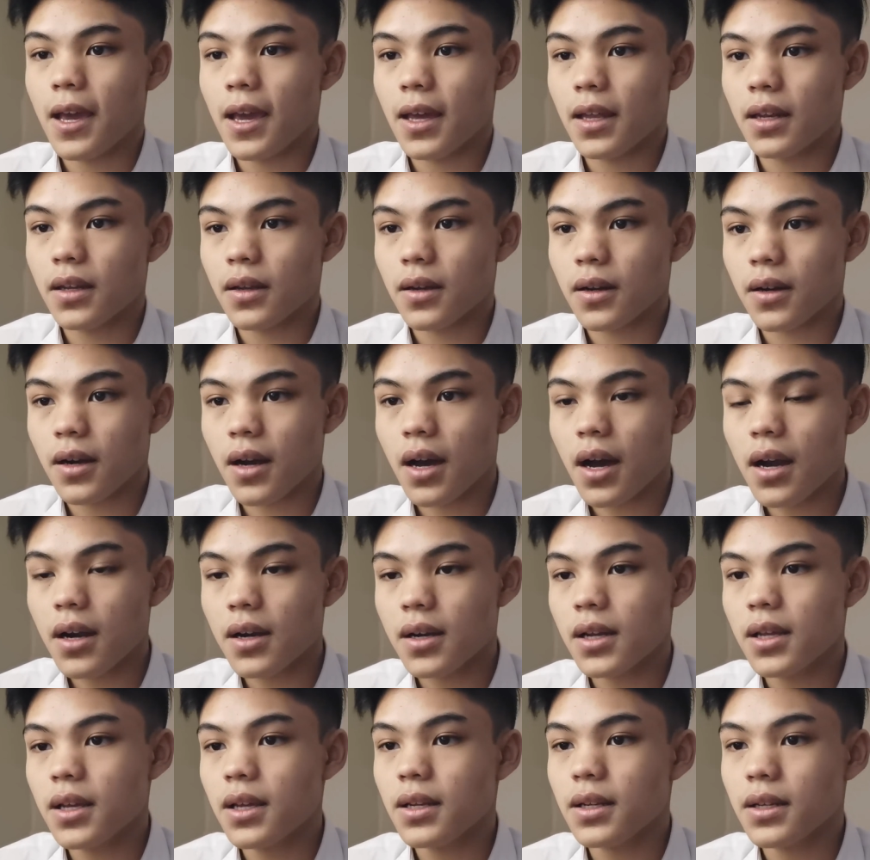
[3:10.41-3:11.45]
In her
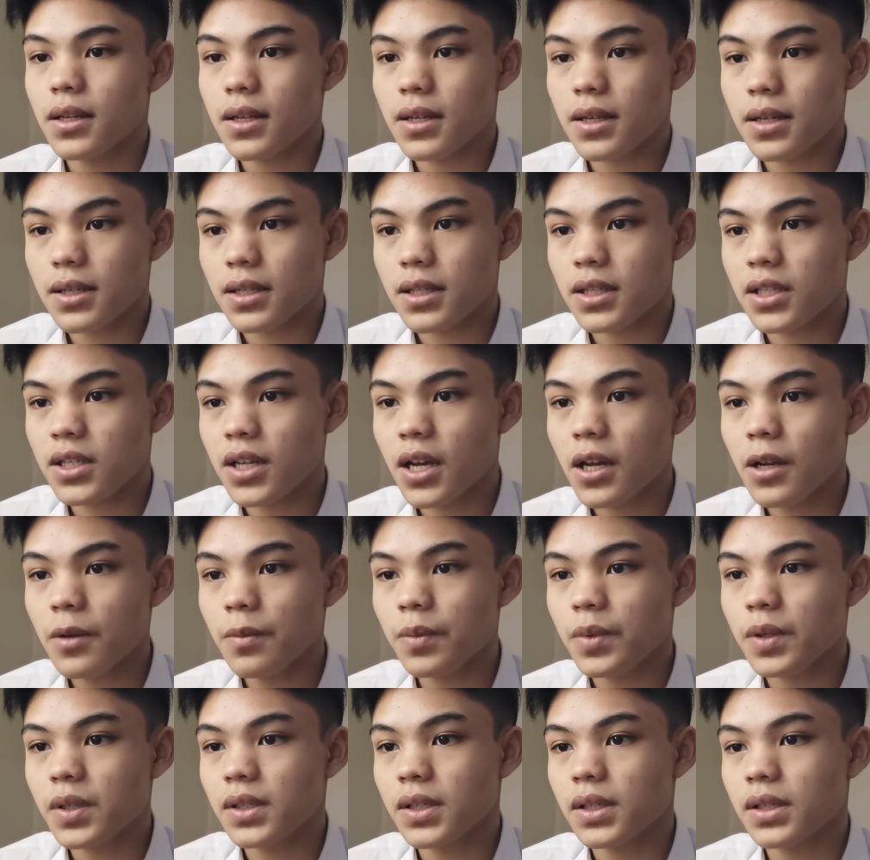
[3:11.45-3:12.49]
hurry, the
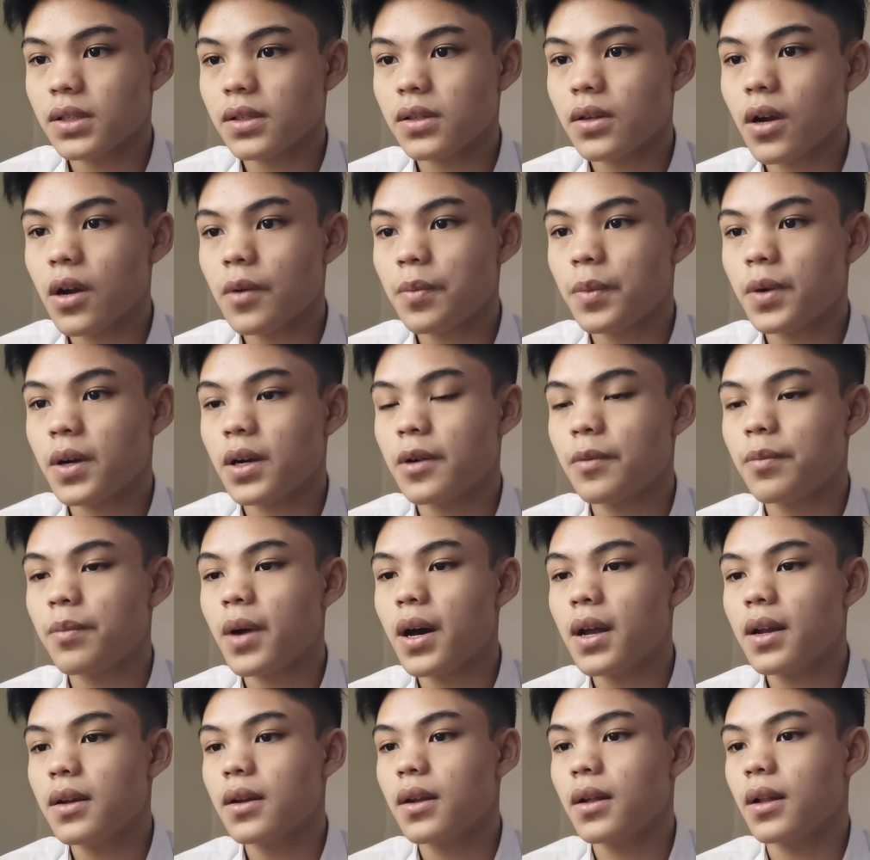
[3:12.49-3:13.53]
giant princess dropped her
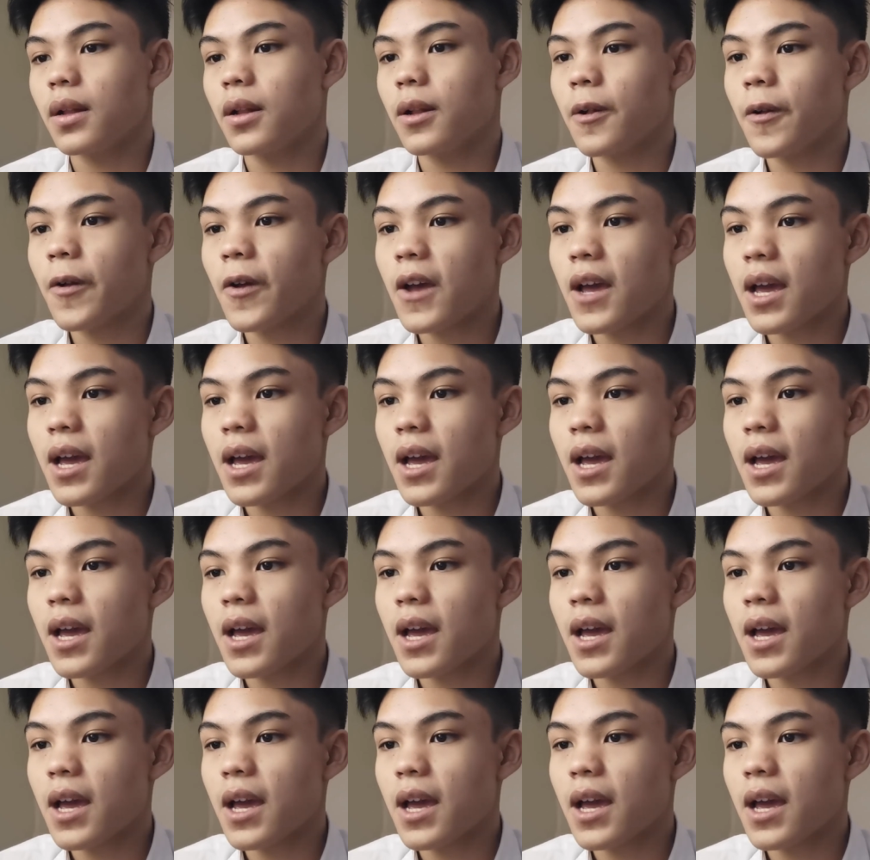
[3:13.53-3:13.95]
bundle.